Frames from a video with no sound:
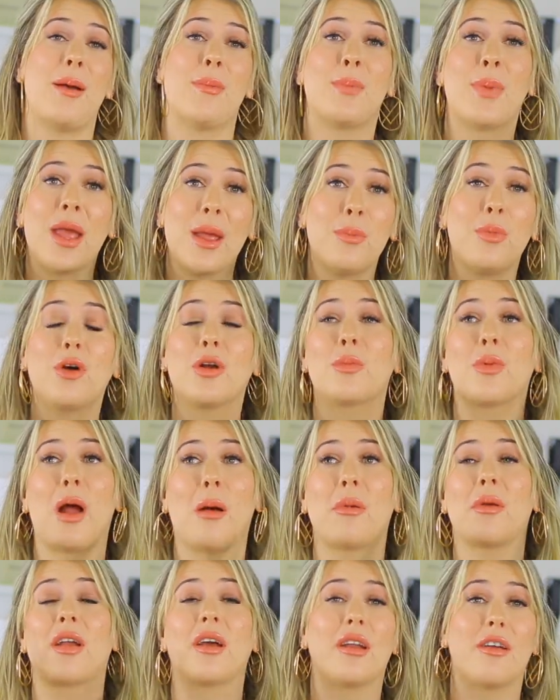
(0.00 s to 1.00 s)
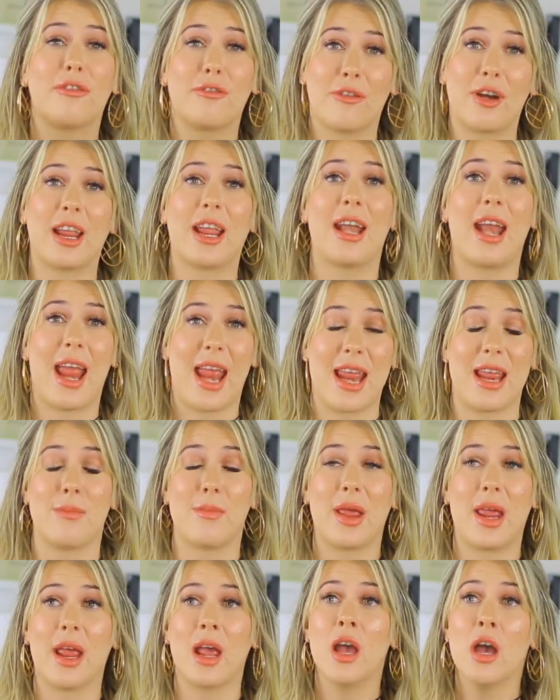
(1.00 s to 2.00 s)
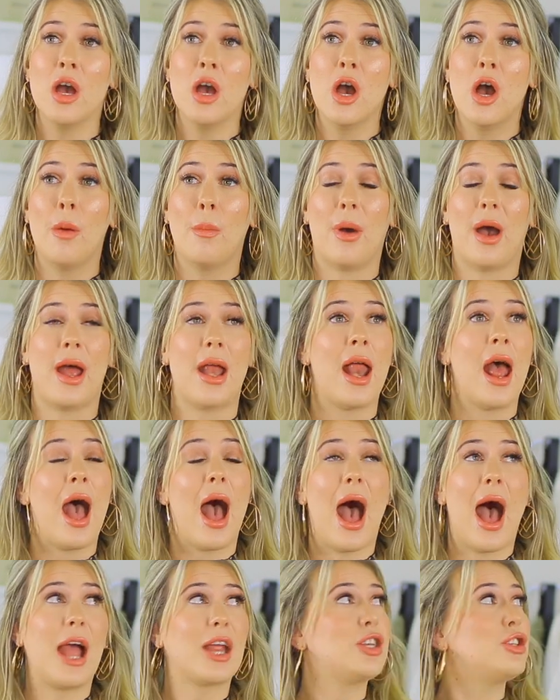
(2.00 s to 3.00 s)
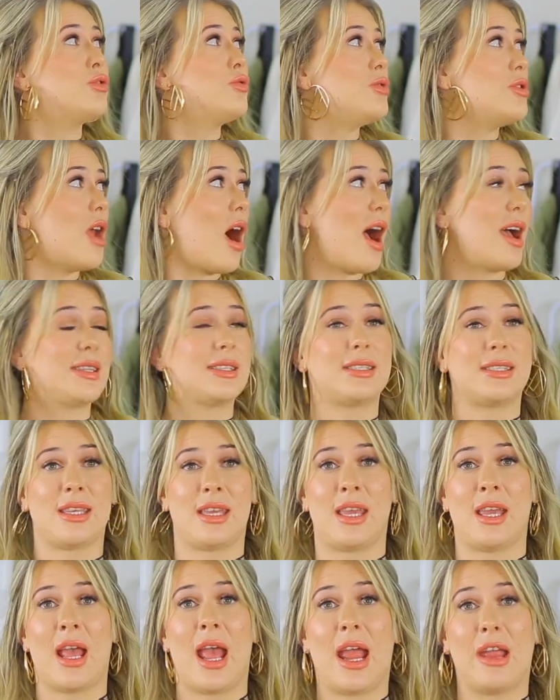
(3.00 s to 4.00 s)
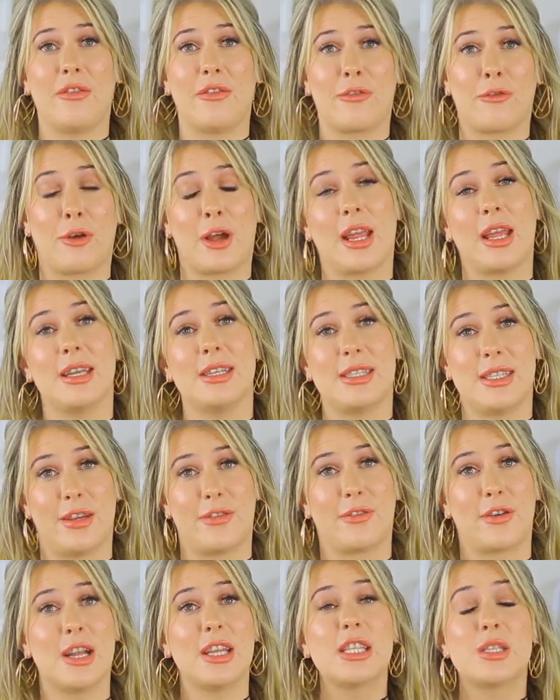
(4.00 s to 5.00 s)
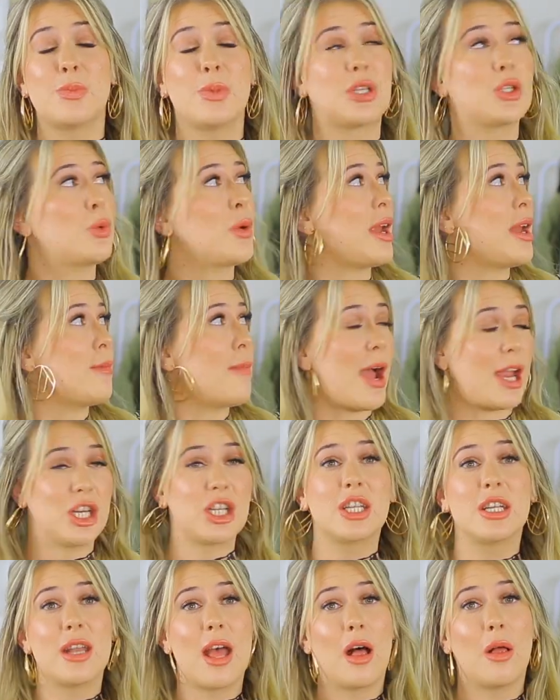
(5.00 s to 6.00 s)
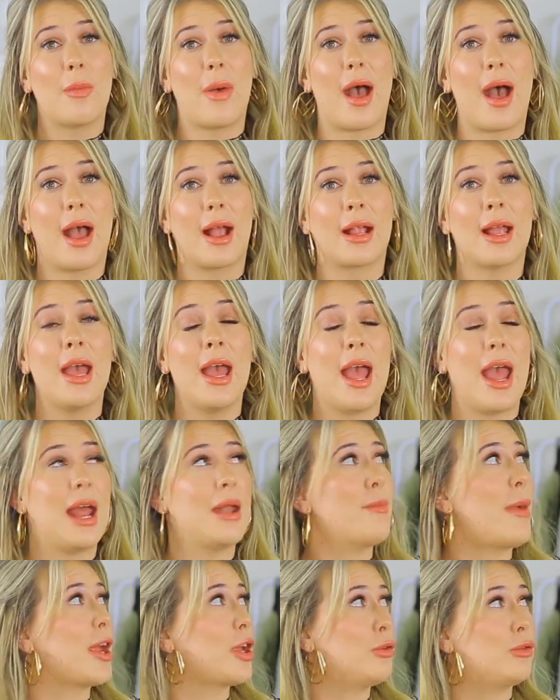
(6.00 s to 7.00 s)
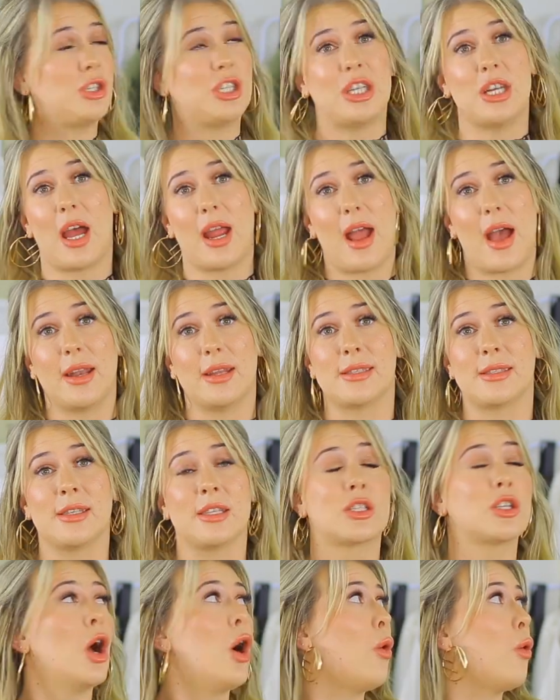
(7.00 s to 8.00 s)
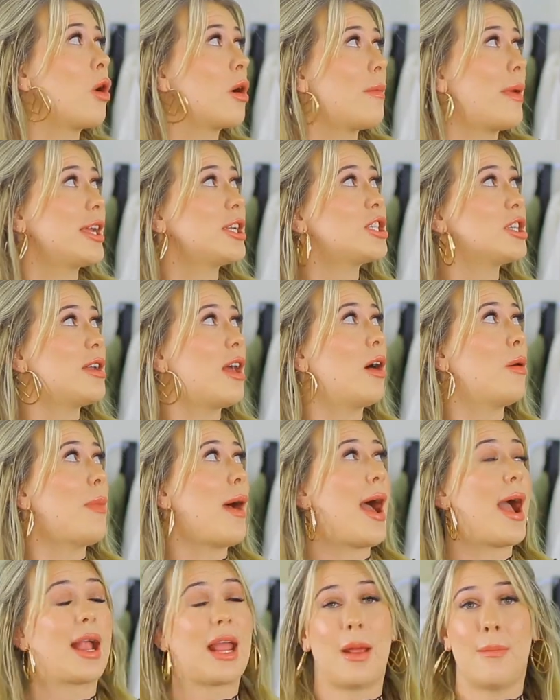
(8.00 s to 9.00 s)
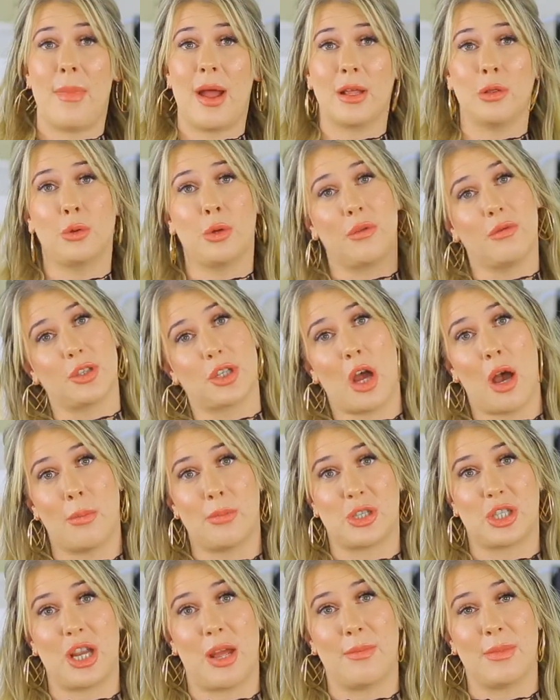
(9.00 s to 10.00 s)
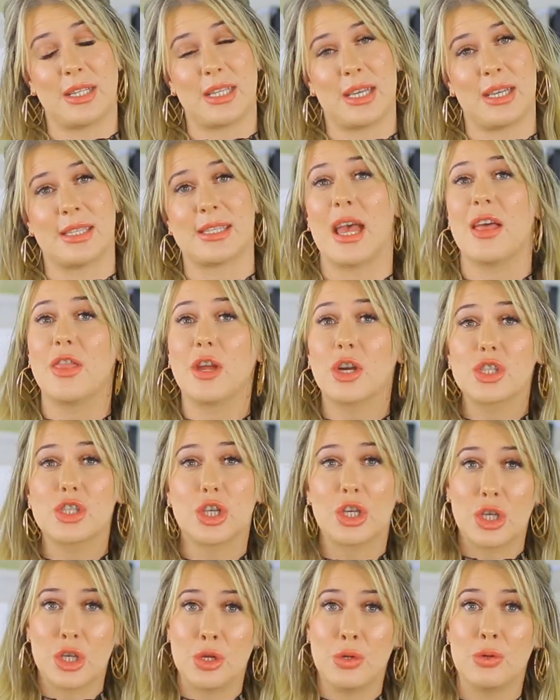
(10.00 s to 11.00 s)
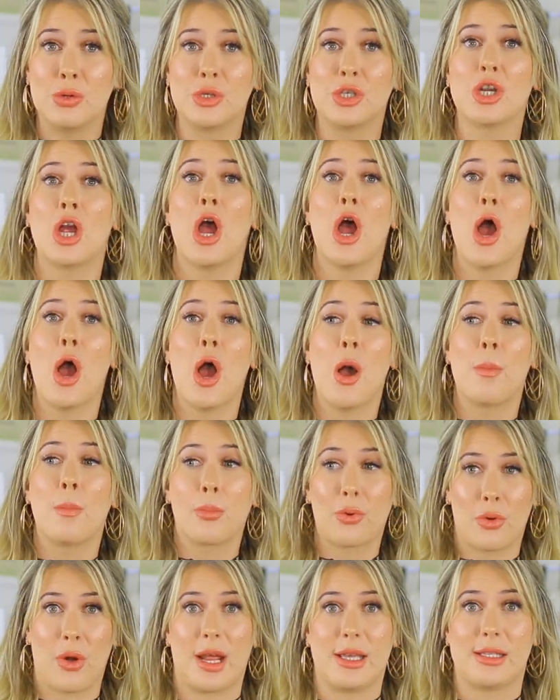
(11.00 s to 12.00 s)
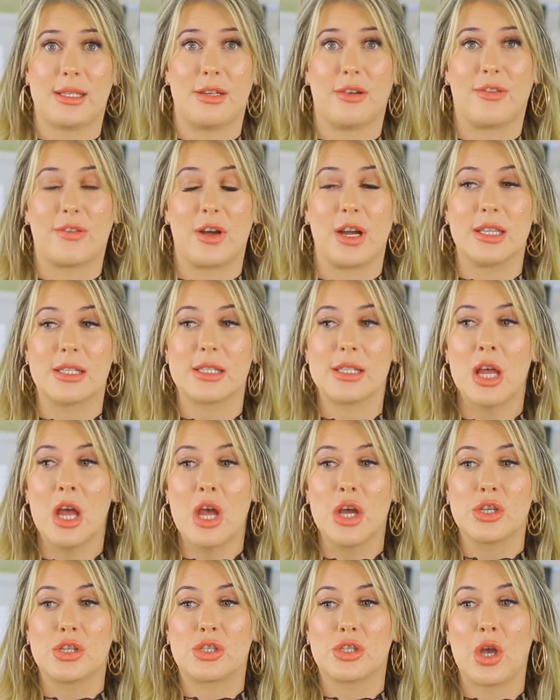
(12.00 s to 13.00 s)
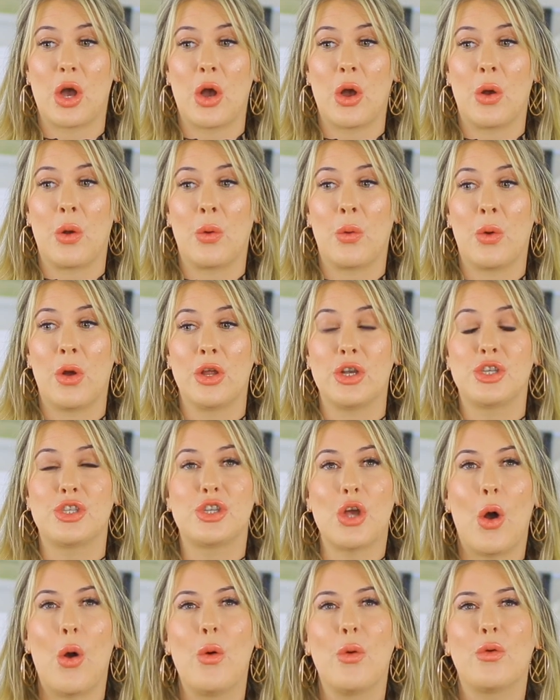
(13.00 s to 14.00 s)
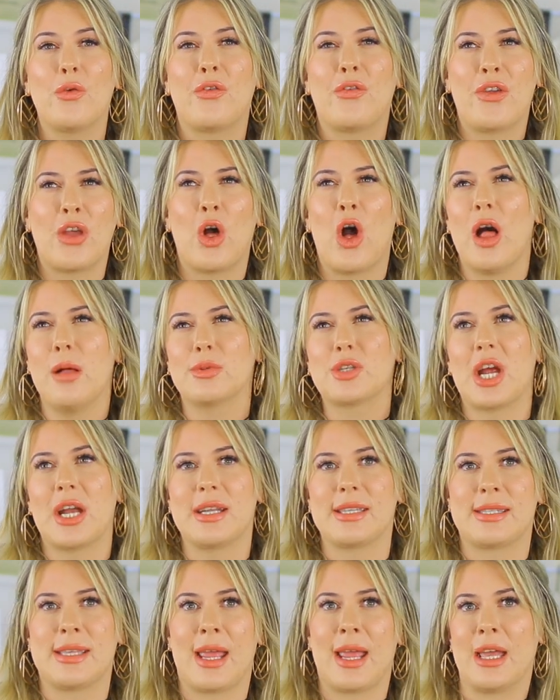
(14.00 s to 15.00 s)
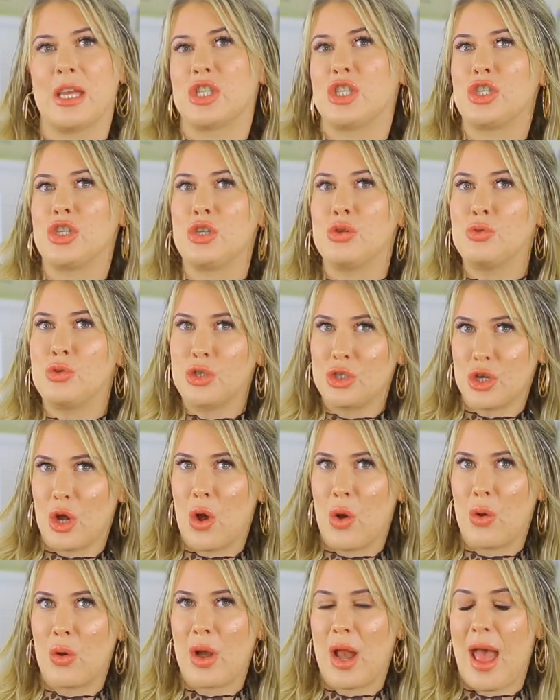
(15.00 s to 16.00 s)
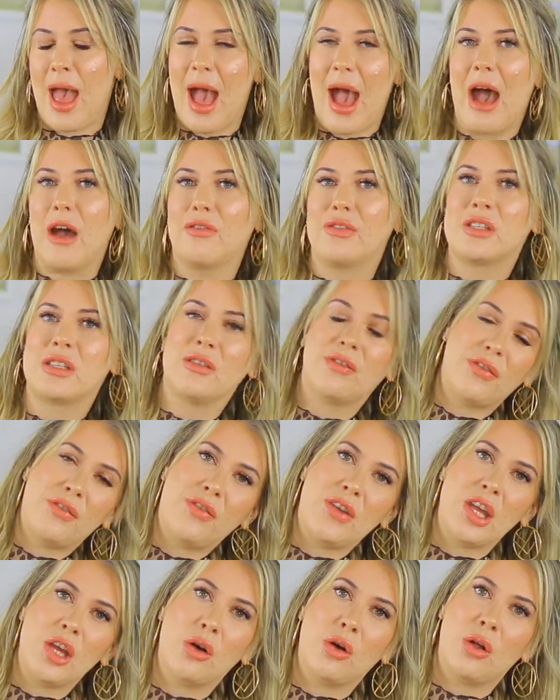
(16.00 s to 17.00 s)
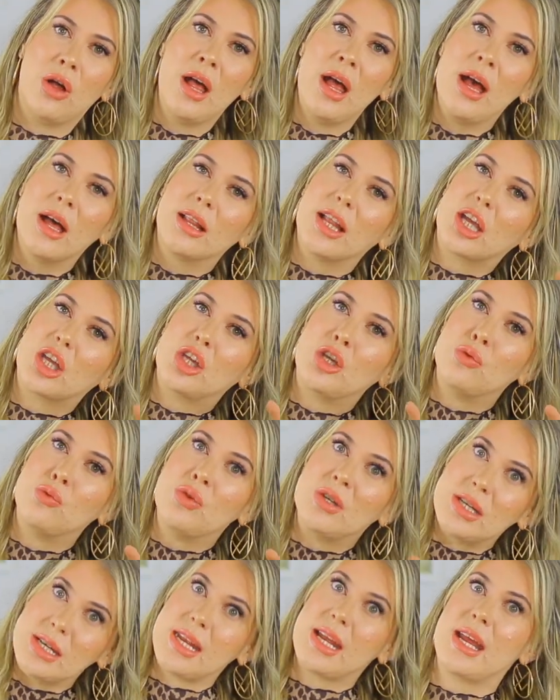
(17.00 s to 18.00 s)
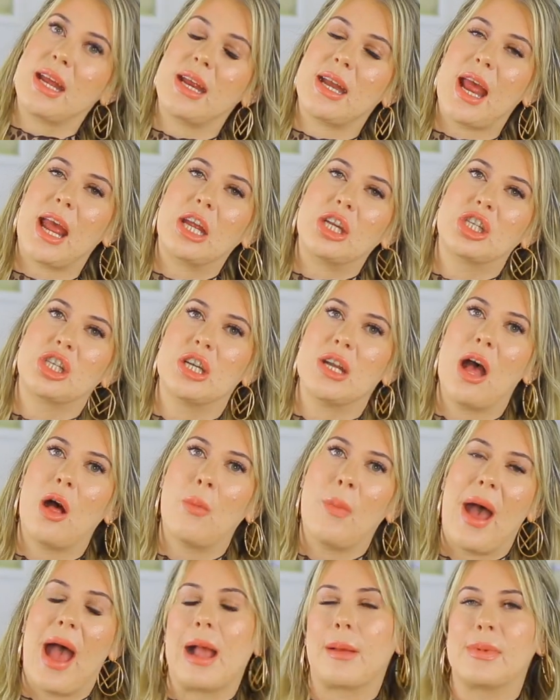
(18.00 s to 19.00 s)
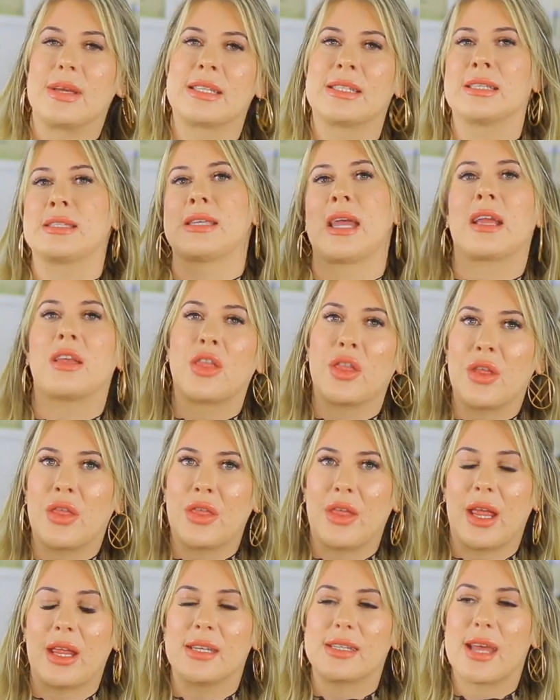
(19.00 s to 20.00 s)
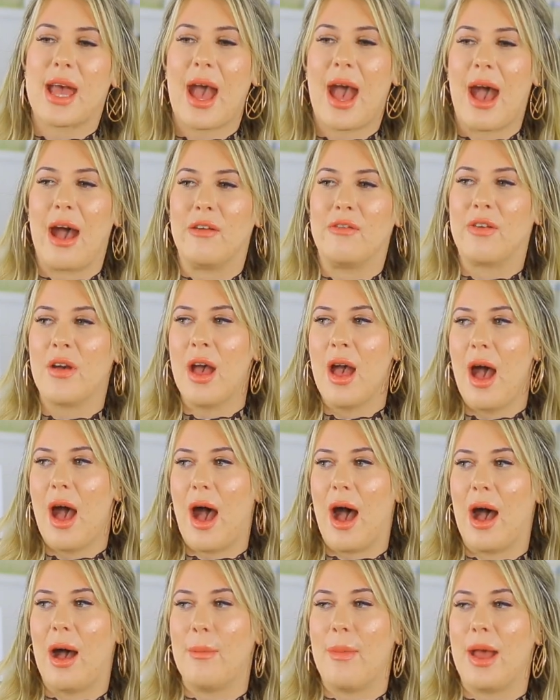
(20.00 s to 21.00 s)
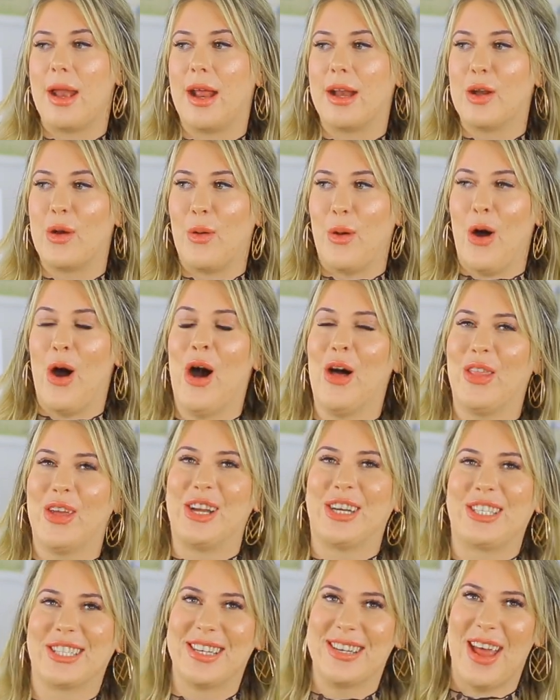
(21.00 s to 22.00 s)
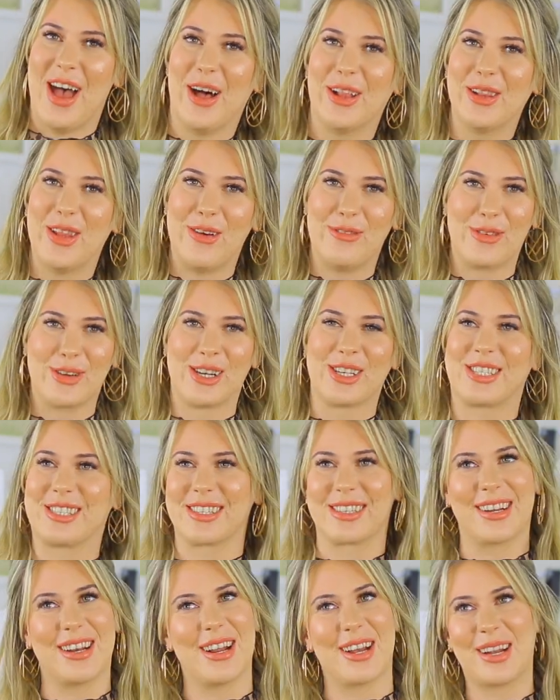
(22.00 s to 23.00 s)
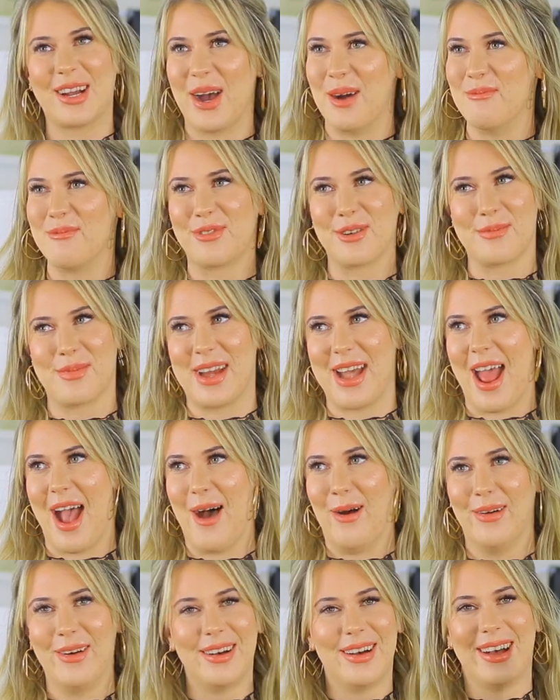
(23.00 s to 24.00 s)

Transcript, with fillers: people are probably gonna freaking hate me, but I do not see a freaking difference between my Chanel bag and my Gucci Dionysus, or my Chanel bag and my Louis Vuitton Pochette Métis. And there's a huge price difference. So don't feel, all I'm trying to say is you don't have to feel like you need a Chanel bag because it's like the thing to have. Um, and I know all the Chanel lovers are gonna come for me now.